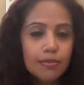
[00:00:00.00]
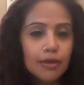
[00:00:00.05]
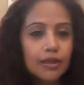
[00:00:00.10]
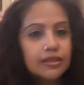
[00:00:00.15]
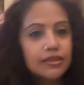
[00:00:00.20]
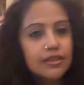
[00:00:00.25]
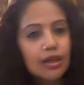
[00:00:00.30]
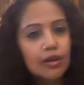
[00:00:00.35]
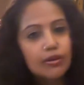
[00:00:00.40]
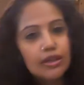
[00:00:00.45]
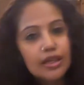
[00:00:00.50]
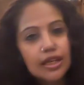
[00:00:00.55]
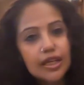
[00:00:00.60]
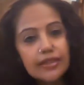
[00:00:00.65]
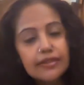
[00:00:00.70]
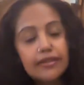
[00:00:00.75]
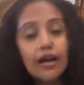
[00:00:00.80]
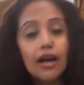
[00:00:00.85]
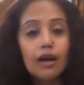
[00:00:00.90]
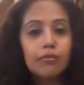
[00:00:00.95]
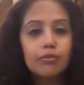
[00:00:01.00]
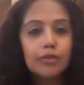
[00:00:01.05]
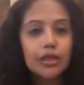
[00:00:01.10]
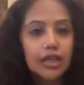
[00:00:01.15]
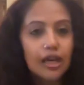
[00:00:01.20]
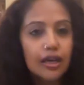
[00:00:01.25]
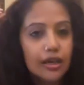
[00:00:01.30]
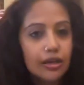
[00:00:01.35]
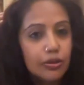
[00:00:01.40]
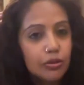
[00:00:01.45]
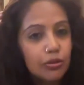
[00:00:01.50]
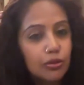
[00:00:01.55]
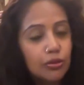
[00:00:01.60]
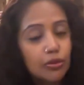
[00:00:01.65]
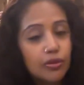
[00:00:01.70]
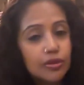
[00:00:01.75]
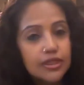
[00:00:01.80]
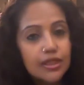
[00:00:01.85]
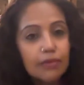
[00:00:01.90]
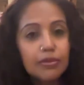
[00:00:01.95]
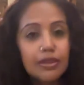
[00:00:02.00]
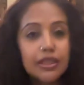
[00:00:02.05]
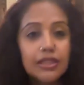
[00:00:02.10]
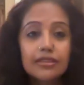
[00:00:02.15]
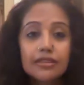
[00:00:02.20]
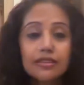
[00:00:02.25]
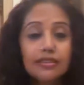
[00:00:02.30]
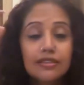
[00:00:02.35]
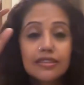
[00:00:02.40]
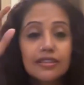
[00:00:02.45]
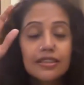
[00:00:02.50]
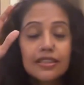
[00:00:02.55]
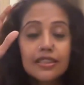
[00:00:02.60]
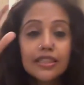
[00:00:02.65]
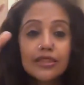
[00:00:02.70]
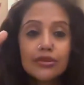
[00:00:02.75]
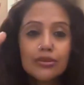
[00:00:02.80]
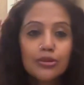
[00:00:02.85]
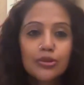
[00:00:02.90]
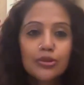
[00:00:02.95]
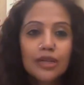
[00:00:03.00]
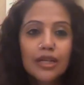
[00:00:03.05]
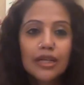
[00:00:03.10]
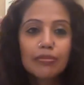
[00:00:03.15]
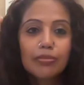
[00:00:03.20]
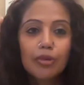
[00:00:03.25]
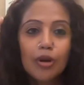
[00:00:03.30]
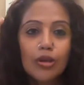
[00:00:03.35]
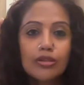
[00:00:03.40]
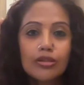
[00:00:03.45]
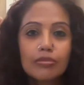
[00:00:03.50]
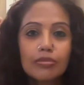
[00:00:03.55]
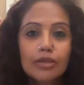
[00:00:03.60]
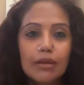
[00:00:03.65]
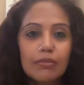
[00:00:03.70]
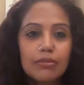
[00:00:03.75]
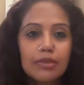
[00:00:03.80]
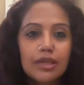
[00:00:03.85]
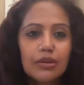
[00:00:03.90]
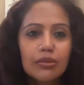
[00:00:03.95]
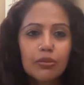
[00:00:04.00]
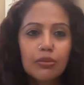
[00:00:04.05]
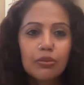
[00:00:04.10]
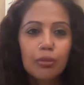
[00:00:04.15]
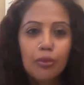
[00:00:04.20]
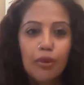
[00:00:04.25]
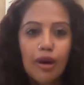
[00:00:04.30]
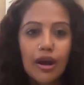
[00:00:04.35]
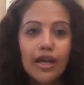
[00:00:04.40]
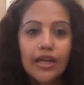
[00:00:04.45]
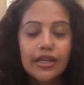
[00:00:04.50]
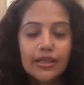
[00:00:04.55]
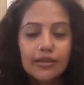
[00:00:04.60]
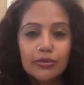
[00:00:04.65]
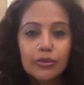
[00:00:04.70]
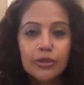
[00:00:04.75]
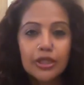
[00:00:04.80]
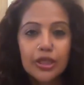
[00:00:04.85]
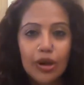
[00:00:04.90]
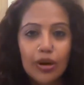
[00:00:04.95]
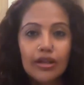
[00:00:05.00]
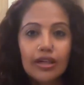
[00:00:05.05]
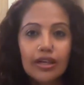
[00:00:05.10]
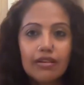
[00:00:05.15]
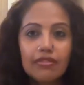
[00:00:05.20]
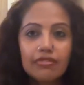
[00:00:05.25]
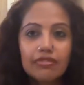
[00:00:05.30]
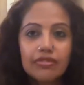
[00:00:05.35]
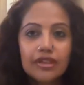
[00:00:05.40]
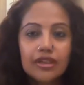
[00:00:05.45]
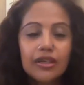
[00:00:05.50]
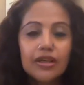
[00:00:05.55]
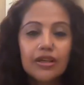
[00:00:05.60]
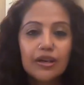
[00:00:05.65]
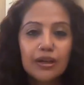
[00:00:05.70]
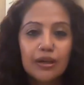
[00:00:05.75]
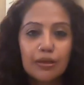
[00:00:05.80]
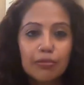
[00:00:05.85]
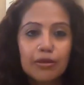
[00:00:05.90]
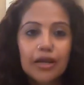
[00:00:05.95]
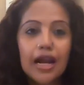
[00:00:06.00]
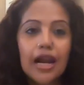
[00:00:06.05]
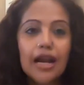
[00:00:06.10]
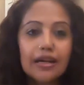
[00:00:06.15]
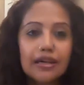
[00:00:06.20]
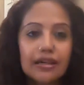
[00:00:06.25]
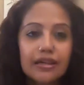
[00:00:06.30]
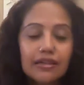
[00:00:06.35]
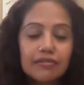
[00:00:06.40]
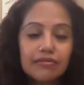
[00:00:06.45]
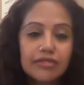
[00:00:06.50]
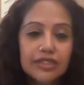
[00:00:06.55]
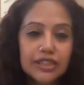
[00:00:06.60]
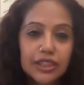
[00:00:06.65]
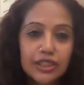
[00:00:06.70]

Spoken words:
but sound like Da Milano or something really used to like bother me. I'm like, why do we not have a brand which